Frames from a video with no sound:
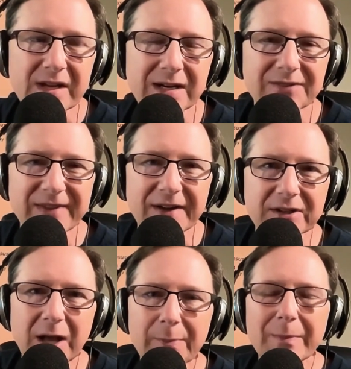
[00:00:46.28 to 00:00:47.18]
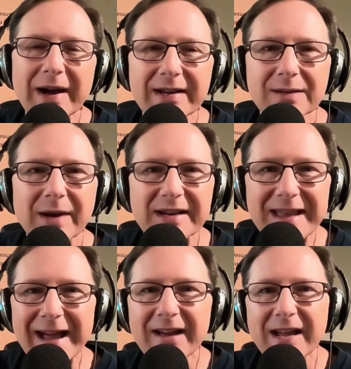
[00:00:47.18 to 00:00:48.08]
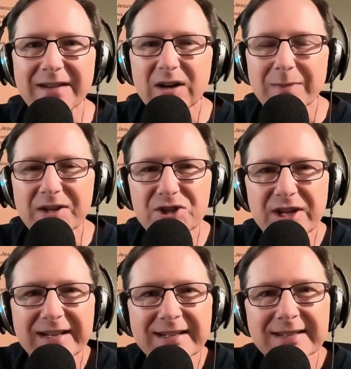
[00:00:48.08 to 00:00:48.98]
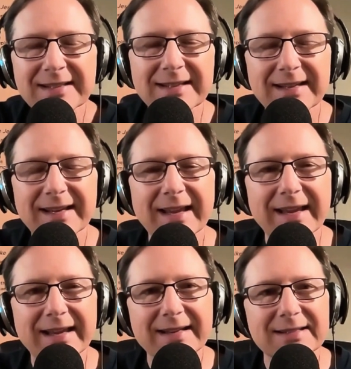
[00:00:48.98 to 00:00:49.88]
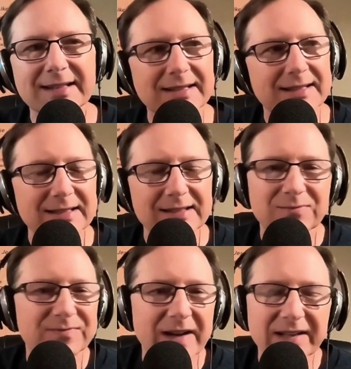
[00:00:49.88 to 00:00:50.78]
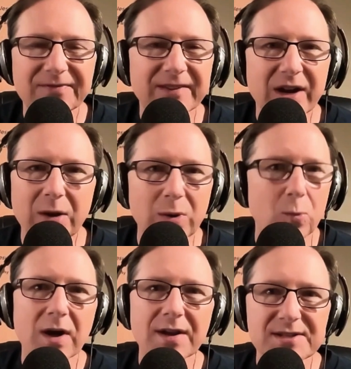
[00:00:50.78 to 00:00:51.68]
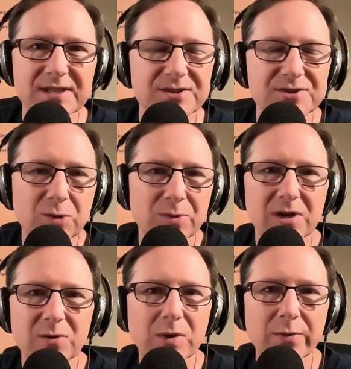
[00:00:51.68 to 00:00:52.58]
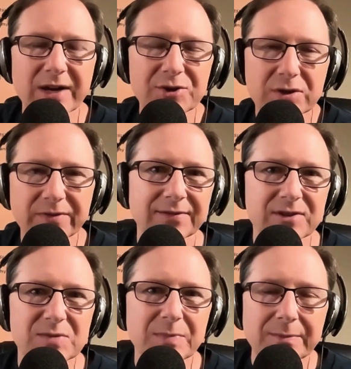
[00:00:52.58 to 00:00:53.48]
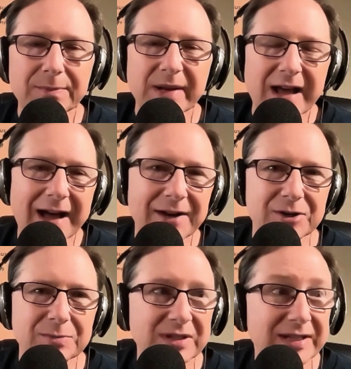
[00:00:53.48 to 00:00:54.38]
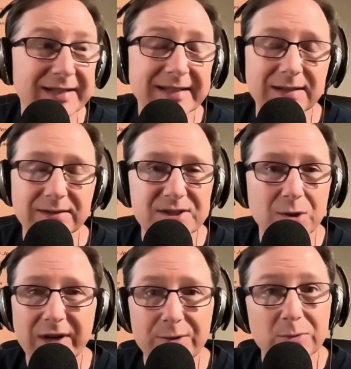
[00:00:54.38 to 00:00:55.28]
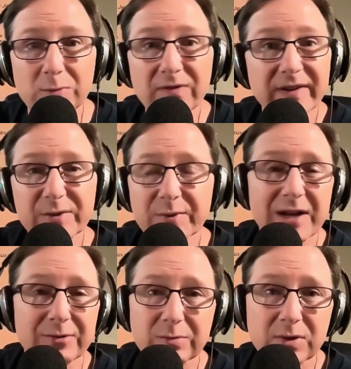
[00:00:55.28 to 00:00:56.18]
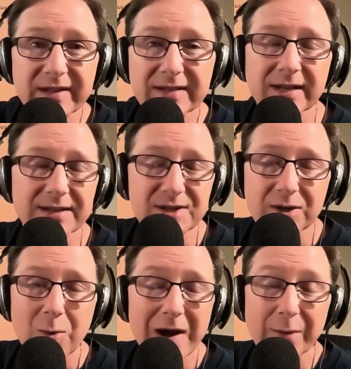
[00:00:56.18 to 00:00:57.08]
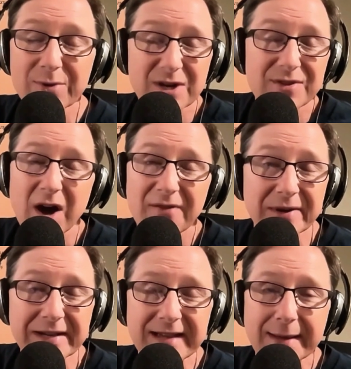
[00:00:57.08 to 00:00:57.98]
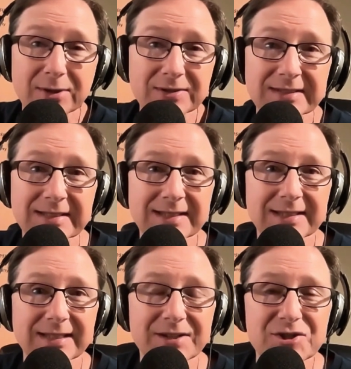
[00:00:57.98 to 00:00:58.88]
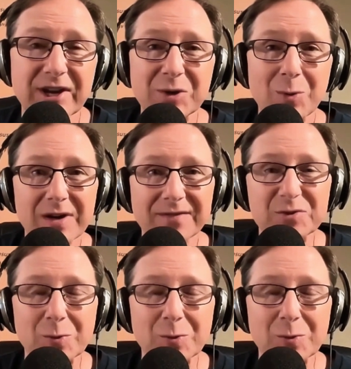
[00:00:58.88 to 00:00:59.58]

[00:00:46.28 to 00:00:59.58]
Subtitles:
found a lump on my neck, kind of under my chin, and finally figured out what it was. It's a tumor. Well, we're not sure if it's benign or malignant. Let's go ahead and remove it because we got to remove it. And so while I was on the offering table in January of